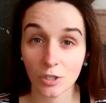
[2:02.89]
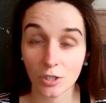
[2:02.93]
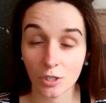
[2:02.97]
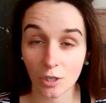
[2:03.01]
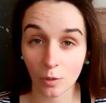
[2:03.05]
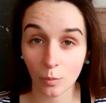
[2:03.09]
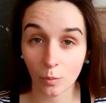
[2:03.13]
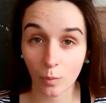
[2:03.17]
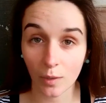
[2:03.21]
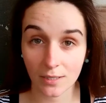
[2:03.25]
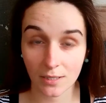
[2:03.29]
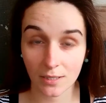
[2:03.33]

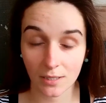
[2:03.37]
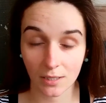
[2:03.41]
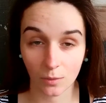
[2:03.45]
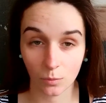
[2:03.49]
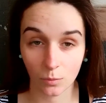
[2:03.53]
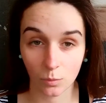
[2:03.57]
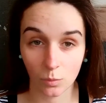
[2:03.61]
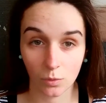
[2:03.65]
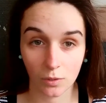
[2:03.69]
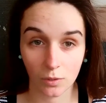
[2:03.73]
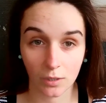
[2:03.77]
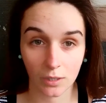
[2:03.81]
wasting
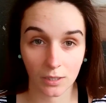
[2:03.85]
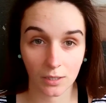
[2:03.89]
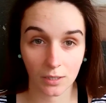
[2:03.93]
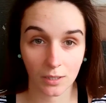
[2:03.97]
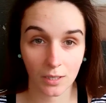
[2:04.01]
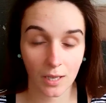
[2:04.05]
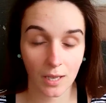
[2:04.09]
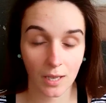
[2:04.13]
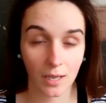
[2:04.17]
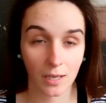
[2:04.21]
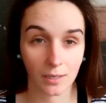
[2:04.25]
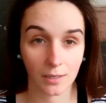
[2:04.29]
water,
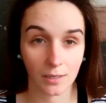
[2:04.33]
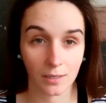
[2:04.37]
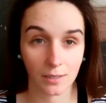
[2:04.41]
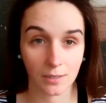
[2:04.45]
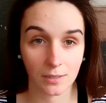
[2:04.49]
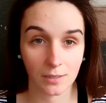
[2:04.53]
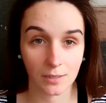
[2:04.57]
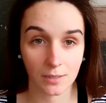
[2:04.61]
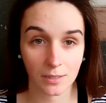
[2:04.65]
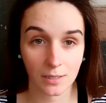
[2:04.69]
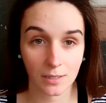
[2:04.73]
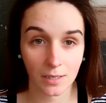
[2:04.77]
and
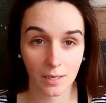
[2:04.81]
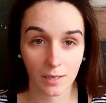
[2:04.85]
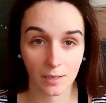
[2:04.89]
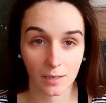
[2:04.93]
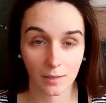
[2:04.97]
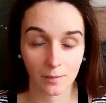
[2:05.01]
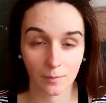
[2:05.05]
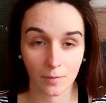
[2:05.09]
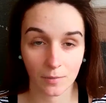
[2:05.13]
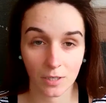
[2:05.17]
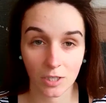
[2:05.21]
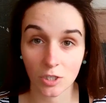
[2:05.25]
he
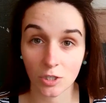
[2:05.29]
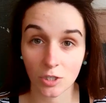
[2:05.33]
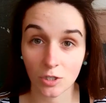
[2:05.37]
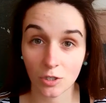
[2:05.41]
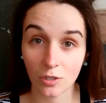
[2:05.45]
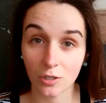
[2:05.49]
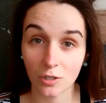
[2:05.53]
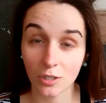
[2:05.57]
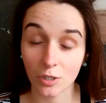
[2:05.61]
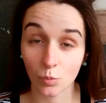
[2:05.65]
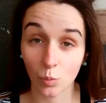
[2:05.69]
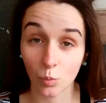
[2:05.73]
should turn his
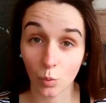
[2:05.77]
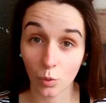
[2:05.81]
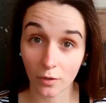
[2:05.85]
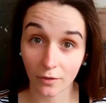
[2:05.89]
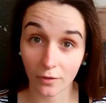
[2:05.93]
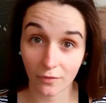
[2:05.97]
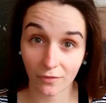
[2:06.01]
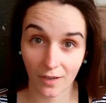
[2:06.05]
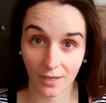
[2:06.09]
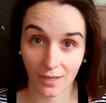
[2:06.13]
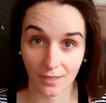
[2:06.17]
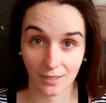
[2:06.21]
water
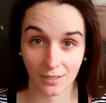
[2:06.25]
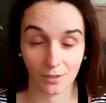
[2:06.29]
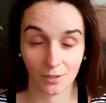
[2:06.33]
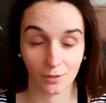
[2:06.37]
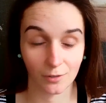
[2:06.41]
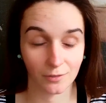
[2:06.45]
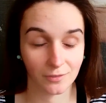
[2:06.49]
fountain off.